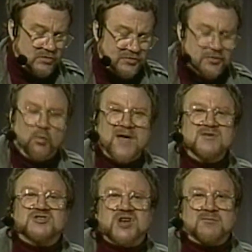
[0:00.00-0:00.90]
the way
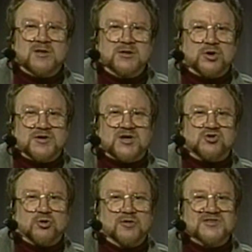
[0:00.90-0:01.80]
we generally learn to
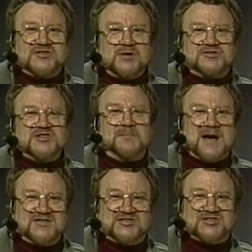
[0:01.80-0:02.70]
control these notes is
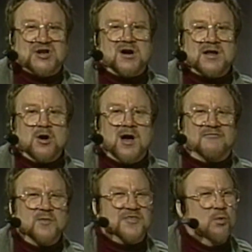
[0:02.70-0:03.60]
by starting
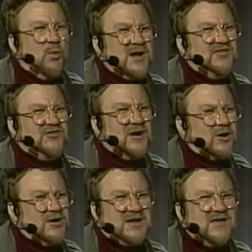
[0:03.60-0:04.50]
off with the ones that are
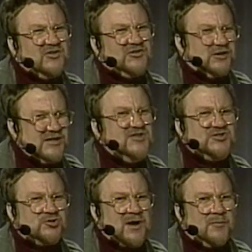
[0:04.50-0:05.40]
going to give us the
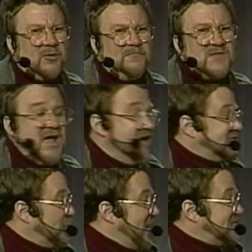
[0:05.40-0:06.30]
least trouble.
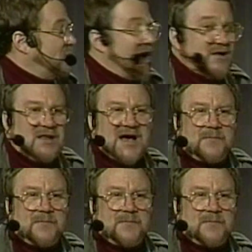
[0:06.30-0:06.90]
So that's why a lot